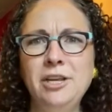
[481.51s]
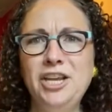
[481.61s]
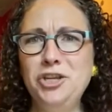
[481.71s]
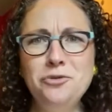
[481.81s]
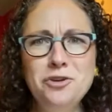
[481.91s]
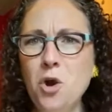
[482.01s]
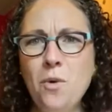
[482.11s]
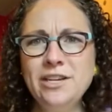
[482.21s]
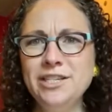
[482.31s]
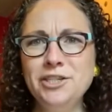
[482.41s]
You know
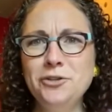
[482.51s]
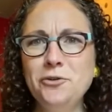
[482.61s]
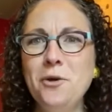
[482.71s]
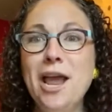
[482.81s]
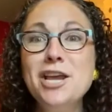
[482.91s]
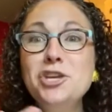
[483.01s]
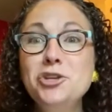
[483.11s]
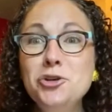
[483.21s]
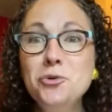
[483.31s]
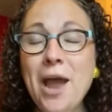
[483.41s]
what to do.
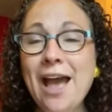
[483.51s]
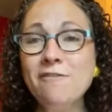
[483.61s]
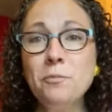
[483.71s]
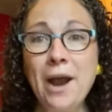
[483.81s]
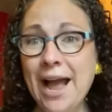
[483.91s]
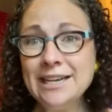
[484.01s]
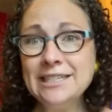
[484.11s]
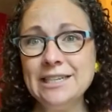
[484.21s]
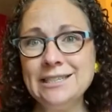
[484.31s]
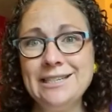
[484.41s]
You have
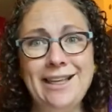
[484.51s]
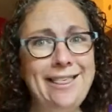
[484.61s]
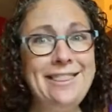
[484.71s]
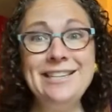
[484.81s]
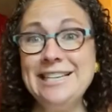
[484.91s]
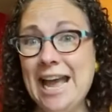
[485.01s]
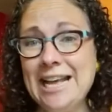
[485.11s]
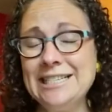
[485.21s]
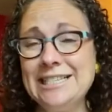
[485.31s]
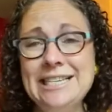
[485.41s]
practiced. The
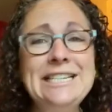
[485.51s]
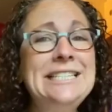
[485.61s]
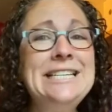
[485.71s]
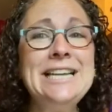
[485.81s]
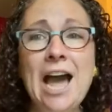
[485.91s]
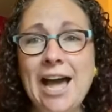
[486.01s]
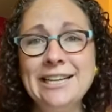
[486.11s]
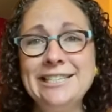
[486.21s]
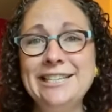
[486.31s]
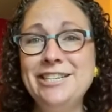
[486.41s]
test is
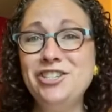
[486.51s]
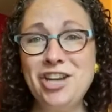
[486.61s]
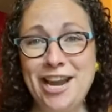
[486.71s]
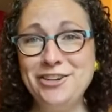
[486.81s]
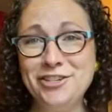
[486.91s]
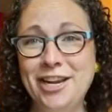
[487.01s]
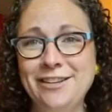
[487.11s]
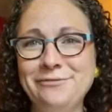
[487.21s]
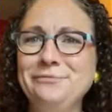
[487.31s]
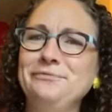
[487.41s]
not
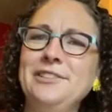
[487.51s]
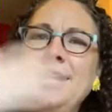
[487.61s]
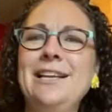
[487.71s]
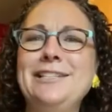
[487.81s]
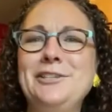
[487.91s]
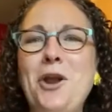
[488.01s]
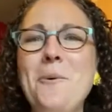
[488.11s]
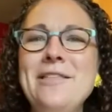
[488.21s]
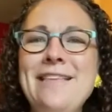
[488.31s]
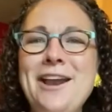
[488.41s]
changing. So go
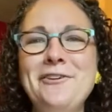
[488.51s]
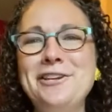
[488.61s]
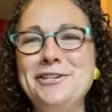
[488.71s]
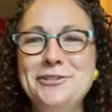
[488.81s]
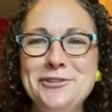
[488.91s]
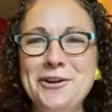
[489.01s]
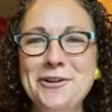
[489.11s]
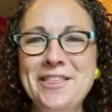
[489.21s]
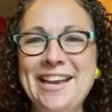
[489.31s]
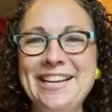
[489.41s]
in there and do your
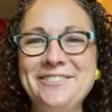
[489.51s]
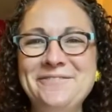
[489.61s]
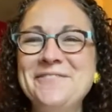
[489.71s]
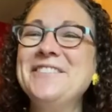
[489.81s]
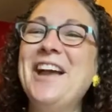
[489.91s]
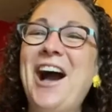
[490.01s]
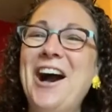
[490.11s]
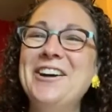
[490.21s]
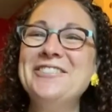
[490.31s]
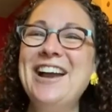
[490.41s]
thing.
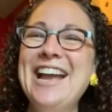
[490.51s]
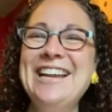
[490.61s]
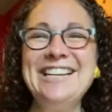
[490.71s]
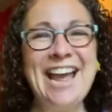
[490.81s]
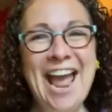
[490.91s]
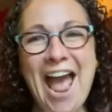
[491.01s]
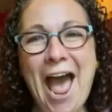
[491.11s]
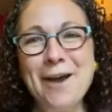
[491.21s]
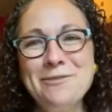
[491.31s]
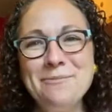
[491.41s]
All right,
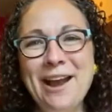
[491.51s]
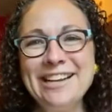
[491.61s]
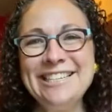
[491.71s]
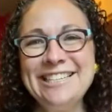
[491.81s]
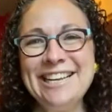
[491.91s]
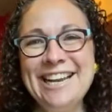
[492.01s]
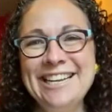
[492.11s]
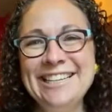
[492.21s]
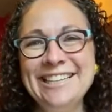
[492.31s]
happy practicing!